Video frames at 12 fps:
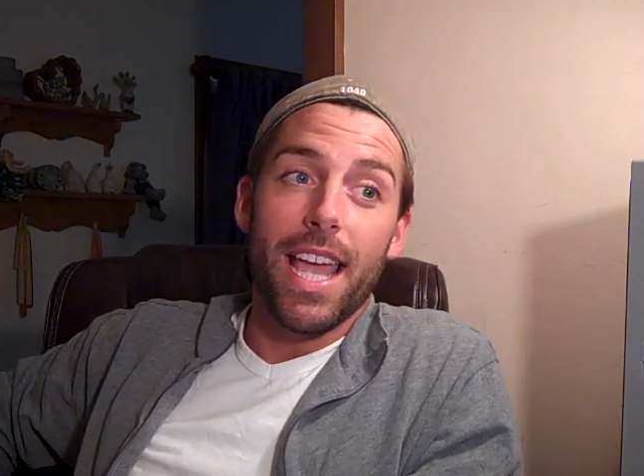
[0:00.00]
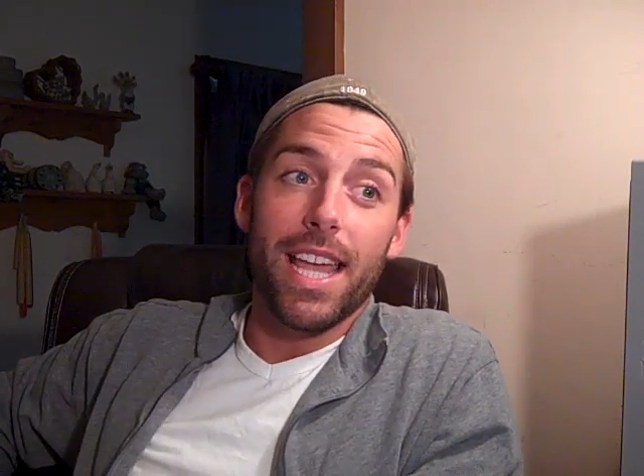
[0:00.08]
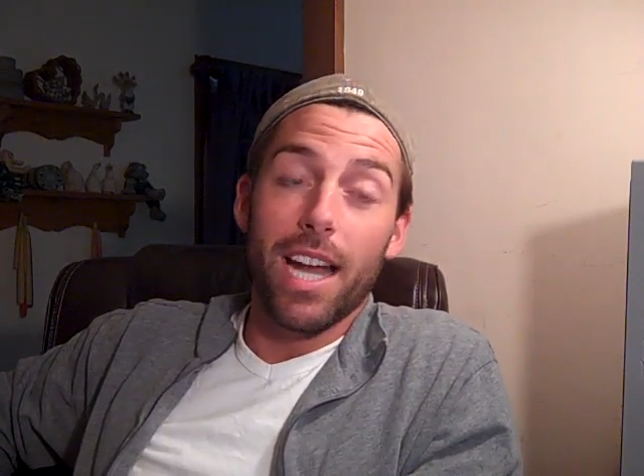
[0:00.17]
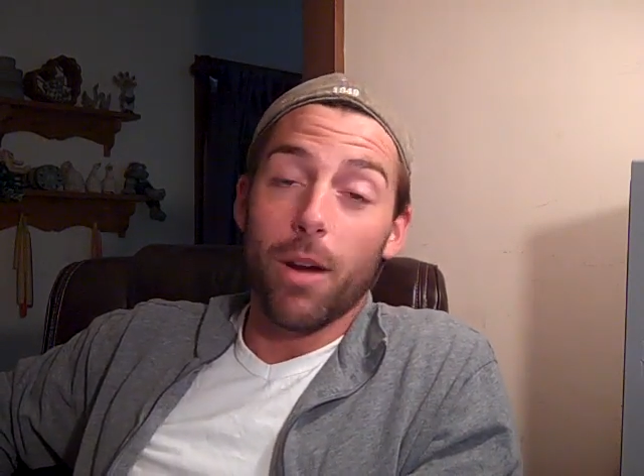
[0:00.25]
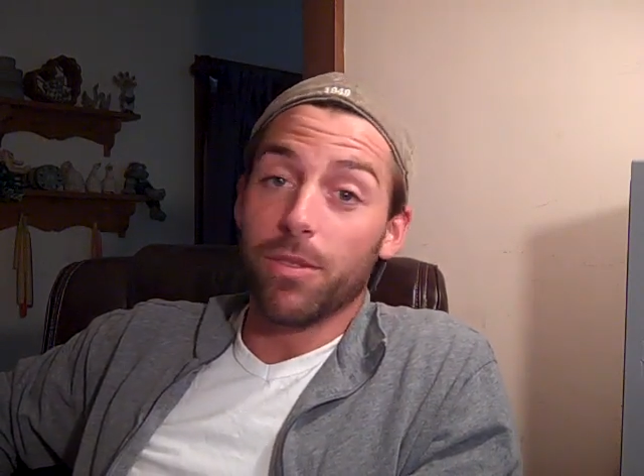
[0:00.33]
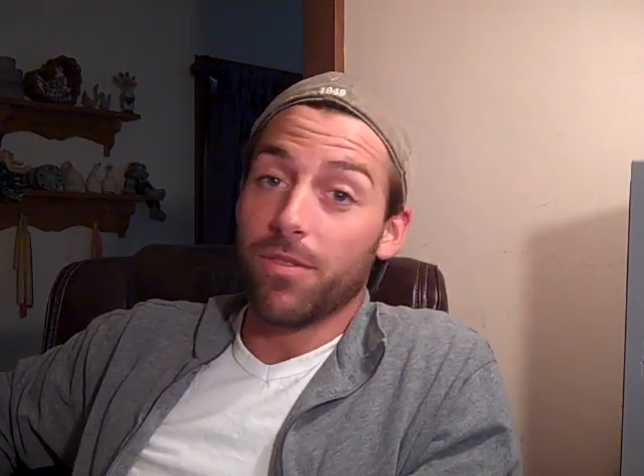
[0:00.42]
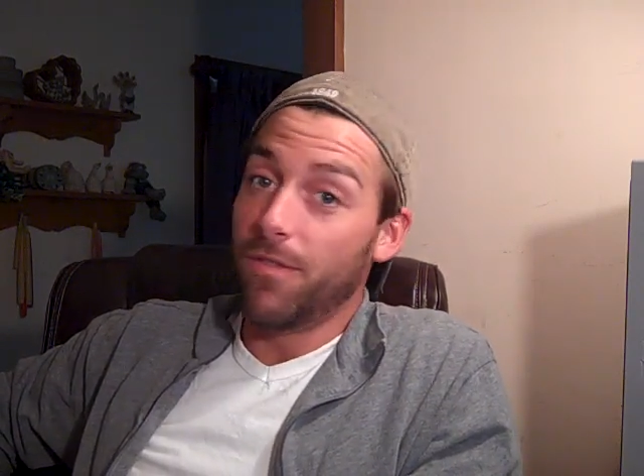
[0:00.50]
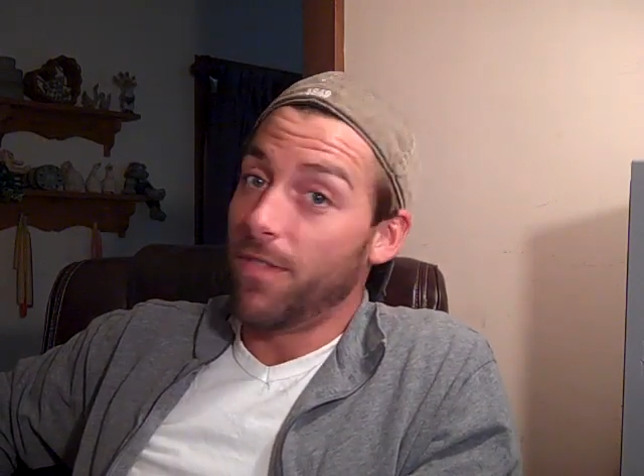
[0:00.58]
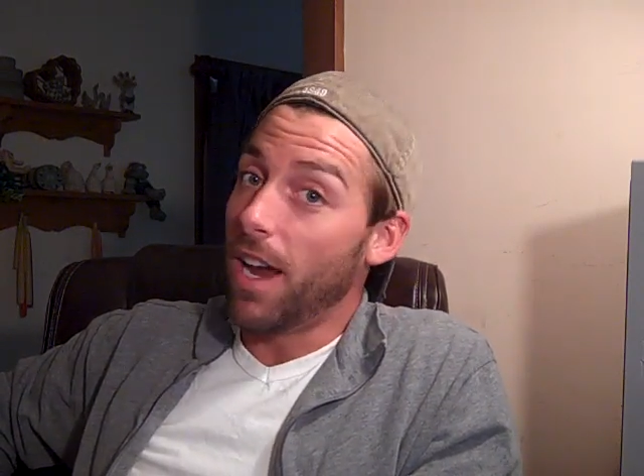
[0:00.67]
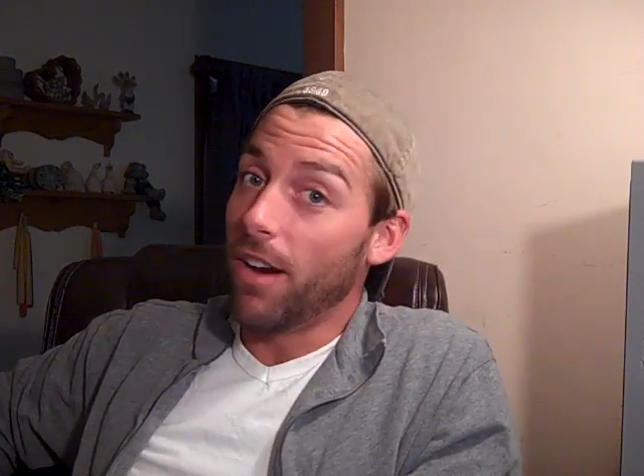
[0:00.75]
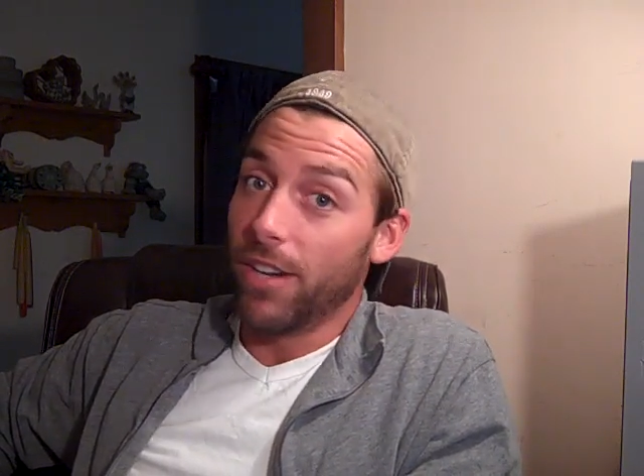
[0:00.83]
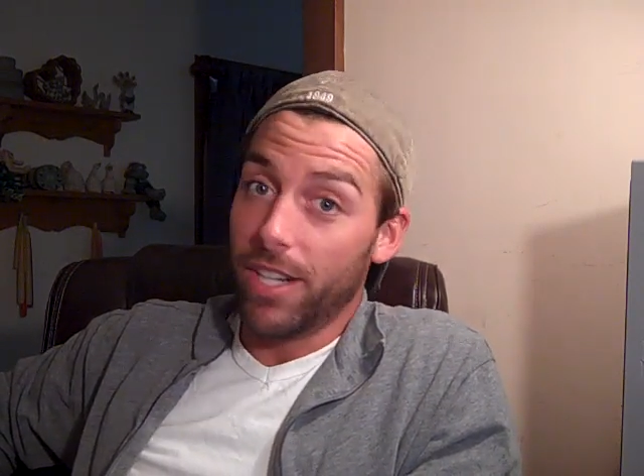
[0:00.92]
and I was
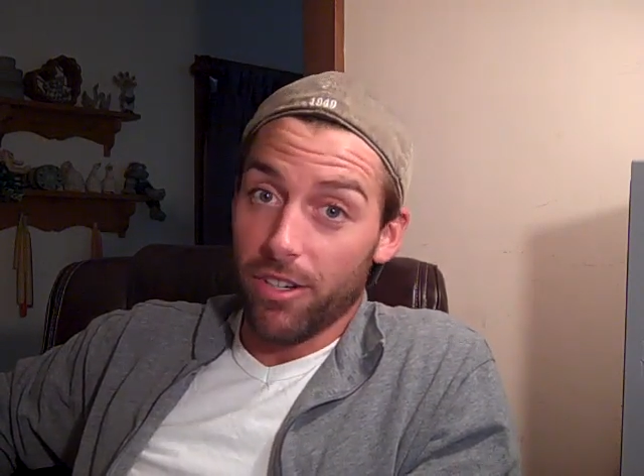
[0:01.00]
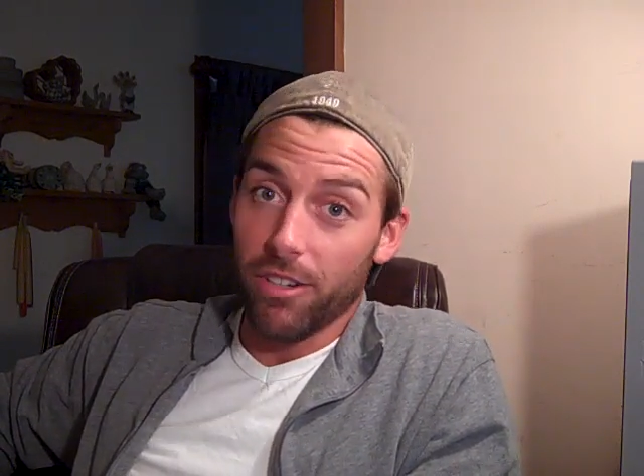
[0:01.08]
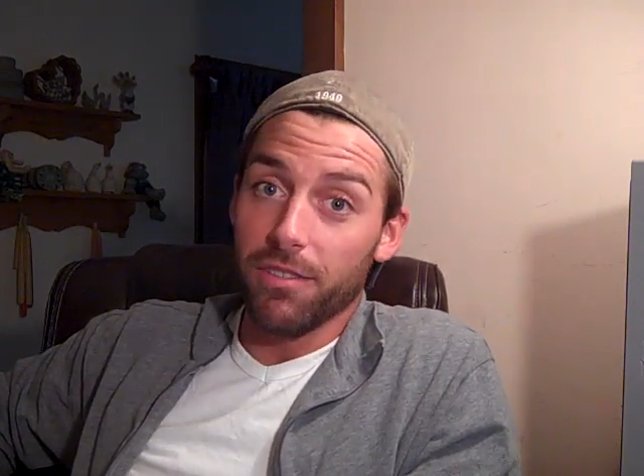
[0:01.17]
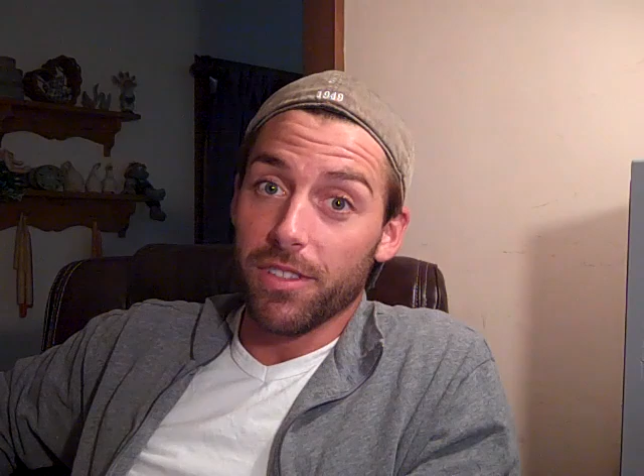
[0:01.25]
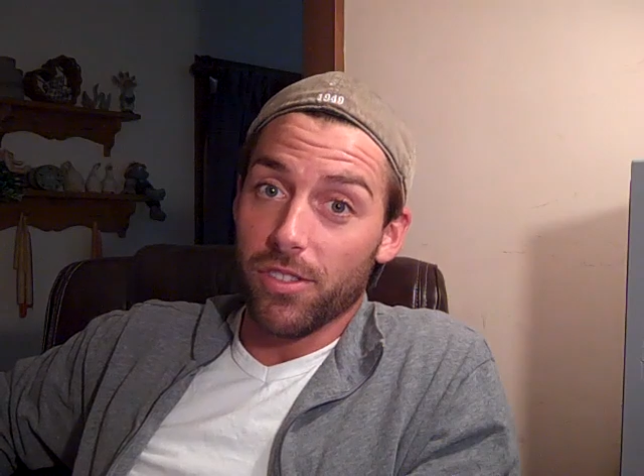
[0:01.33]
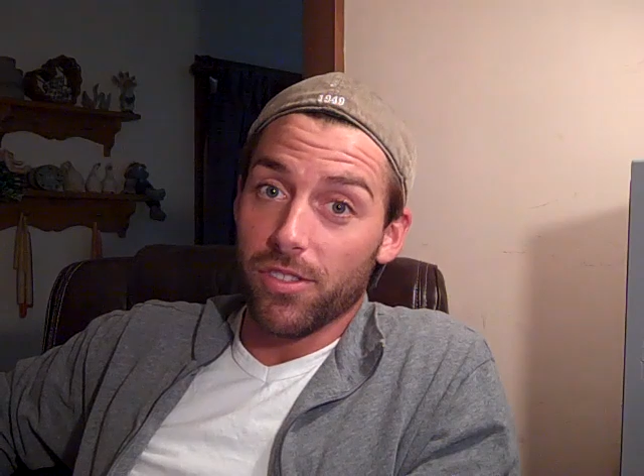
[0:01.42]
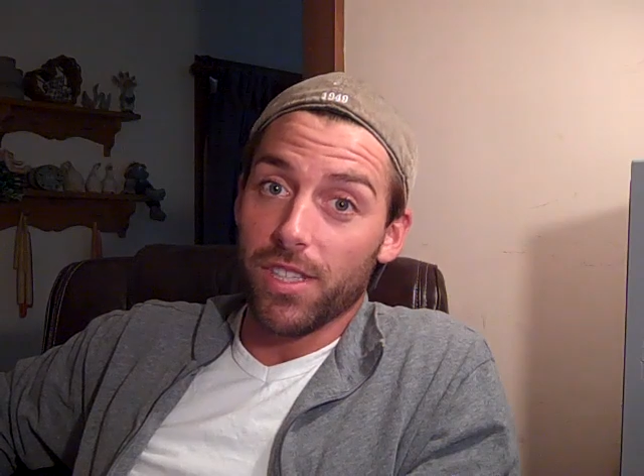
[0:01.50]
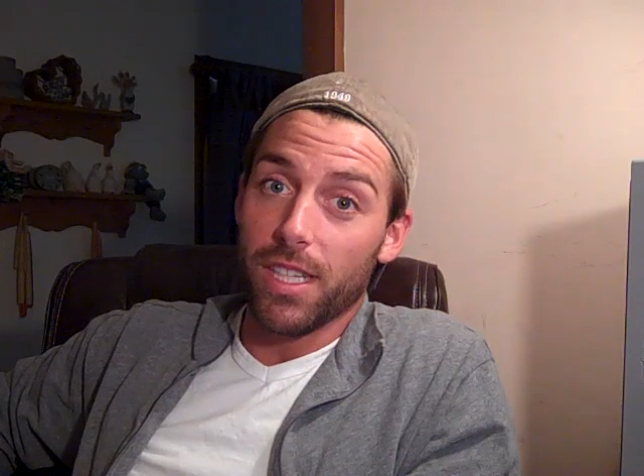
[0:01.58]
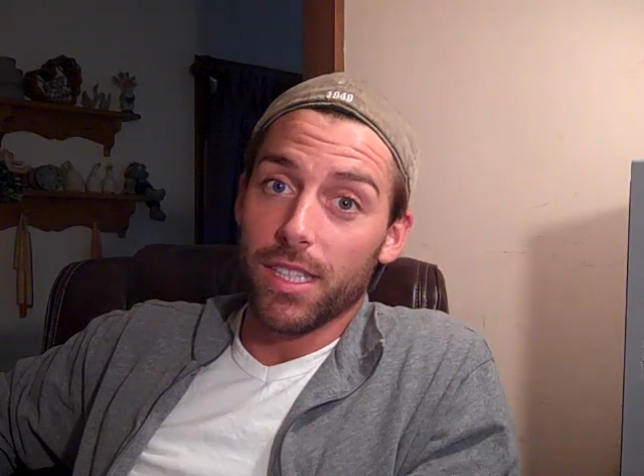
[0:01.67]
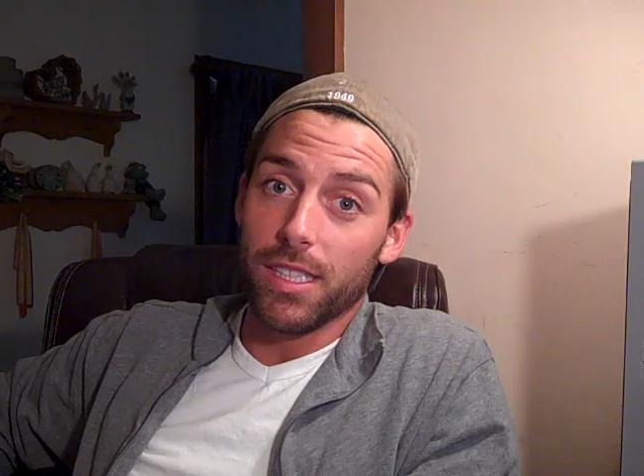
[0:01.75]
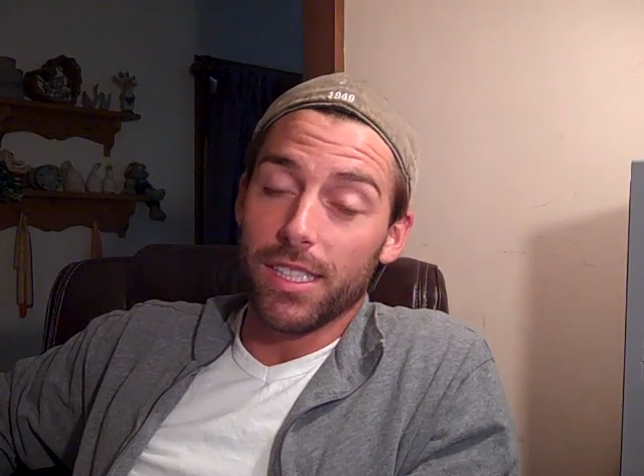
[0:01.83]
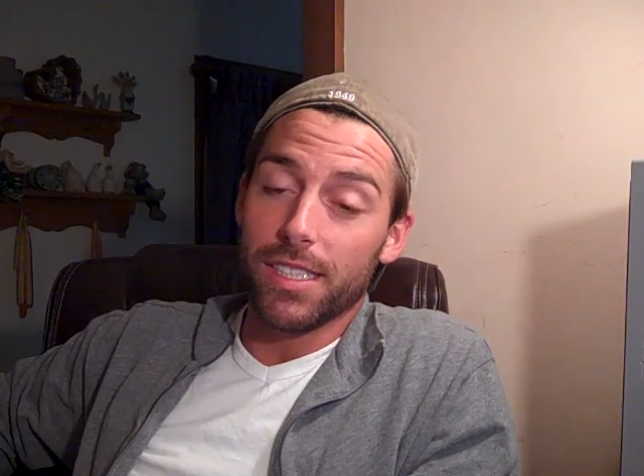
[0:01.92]
very nervous, to say
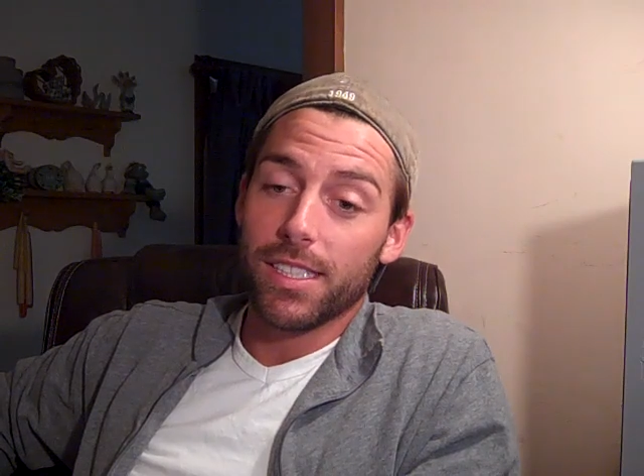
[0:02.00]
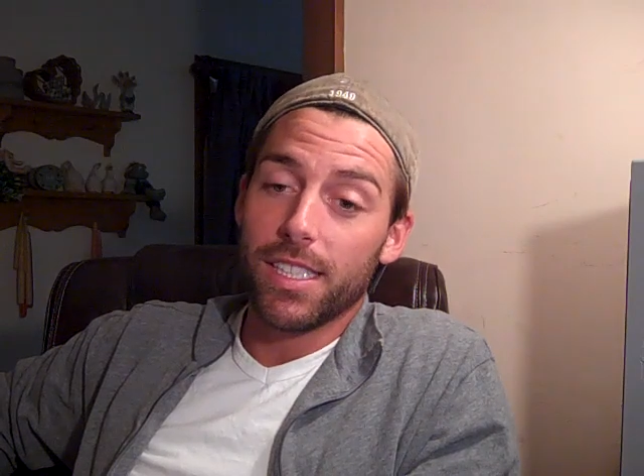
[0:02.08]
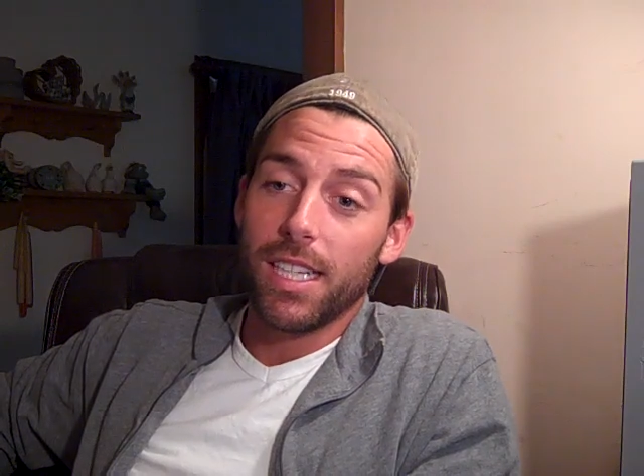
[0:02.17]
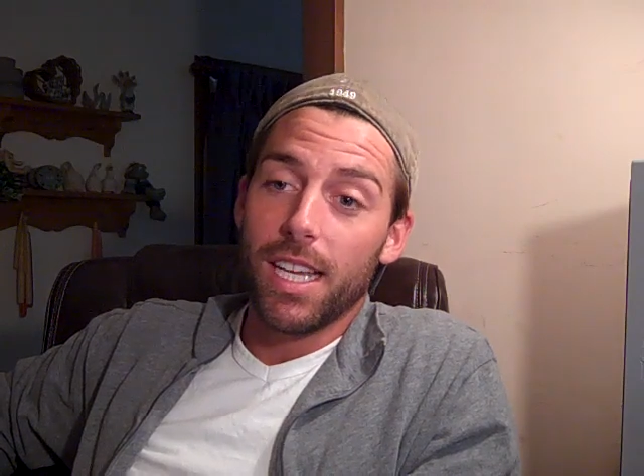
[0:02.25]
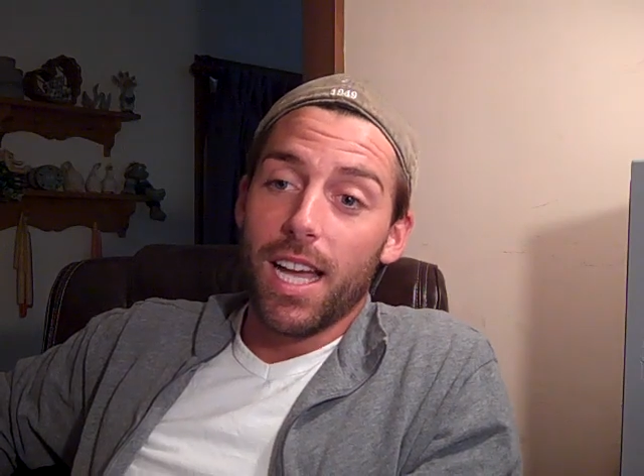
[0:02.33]
the least.